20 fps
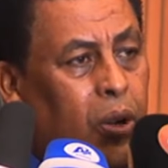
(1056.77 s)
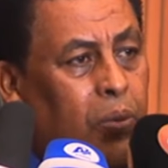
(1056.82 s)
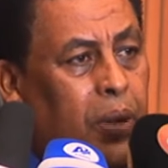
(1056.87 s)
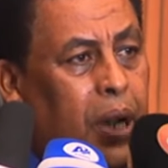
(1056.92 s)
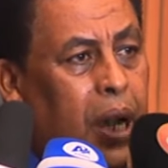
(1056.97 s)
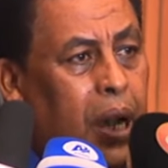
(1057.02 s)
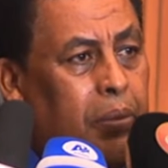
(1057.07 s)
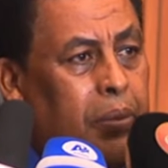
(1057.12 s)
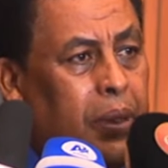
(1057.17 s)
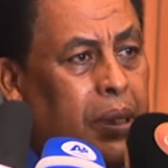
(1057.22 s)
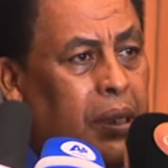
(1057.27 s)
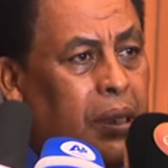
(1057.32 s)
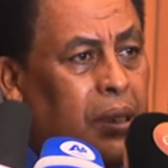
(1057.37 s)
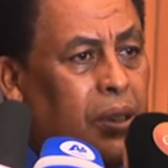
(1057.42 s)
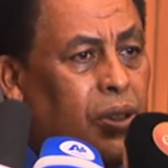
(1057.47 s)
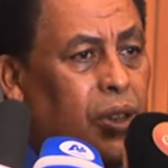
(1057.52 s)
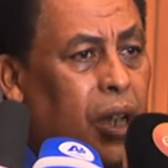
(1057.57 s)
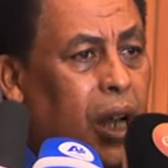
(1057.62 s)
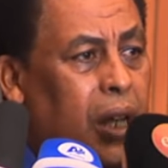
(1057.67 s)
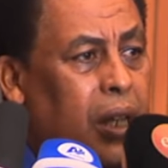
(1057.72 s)

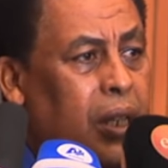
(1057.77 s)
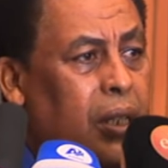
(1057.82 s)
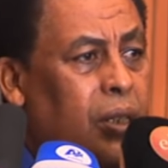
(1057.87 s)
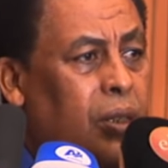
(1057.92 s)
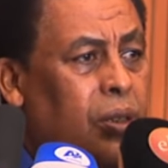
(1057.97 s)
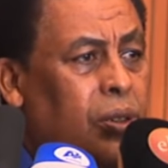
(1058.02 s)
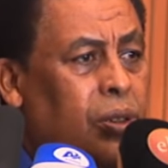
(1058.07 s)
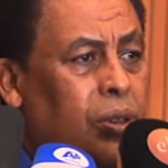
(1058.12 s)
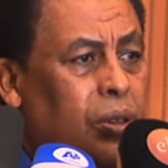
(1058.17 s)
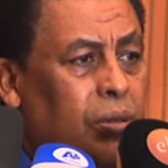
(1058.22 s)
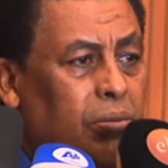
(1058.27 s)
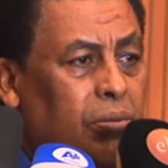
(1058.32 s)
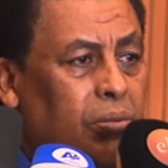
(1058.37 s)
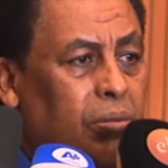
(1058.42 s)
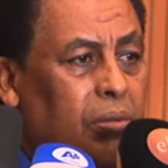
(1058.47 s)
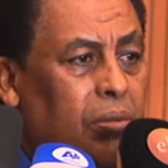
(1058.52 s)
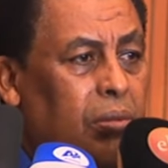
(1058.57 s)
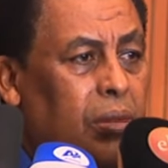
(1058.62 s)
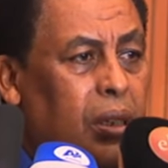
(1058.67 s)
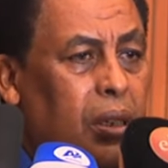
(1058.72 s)
homecoming challenge
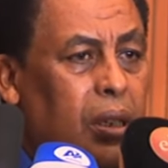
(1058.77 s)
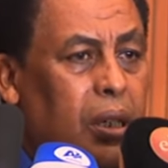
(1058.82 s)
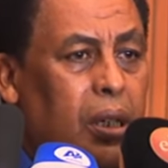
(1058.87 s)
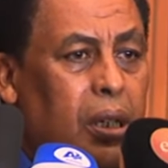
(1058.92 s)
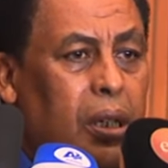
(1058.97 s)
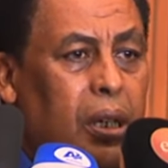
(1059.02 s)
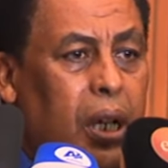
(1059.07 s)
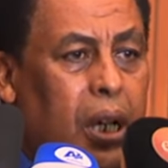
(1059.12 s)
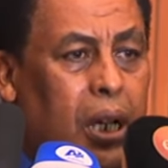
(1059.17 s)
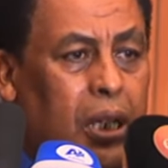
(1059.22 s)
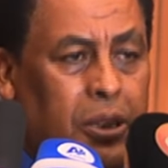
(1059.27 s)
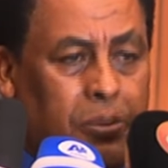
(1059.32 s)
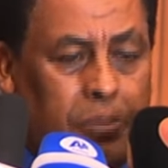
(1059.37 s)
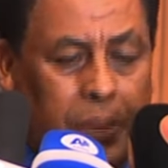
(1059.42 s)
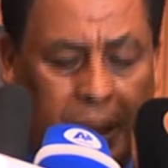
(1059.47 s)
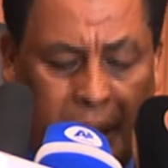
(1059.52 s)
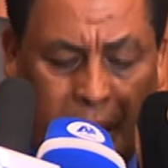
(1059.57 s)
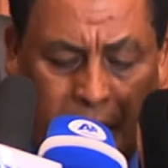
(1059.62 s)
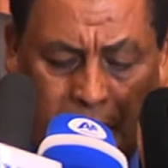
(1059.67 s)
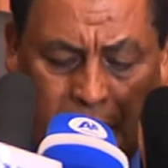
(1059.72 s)
has
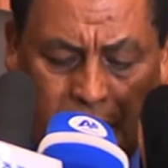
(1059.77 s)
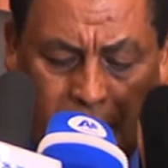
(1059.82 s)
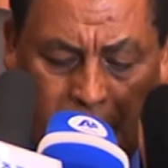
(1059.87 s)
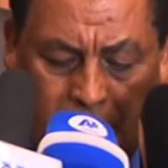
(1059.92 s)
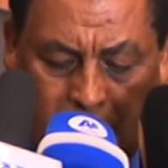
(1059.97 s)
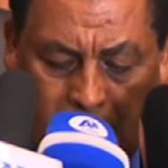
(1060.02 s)
begun.